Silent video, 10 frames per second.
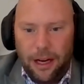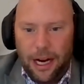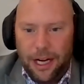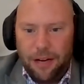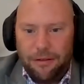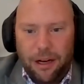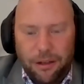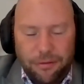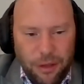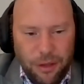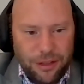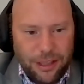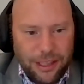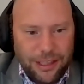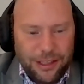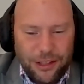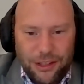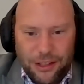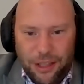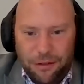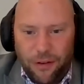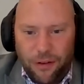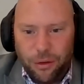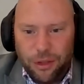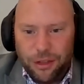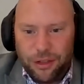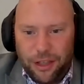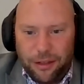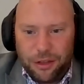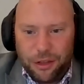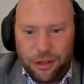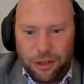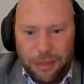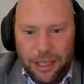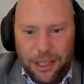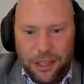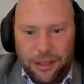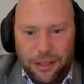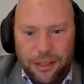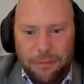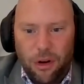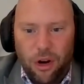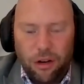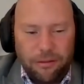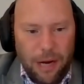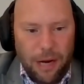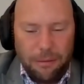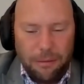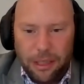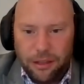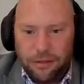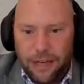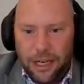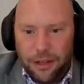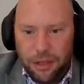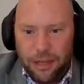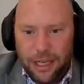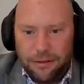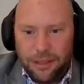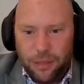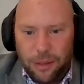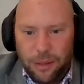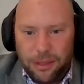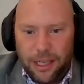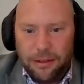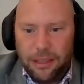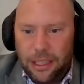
Any of our viewers and listeners and followers on our social media can see more of Marton Mills via the UKFT website.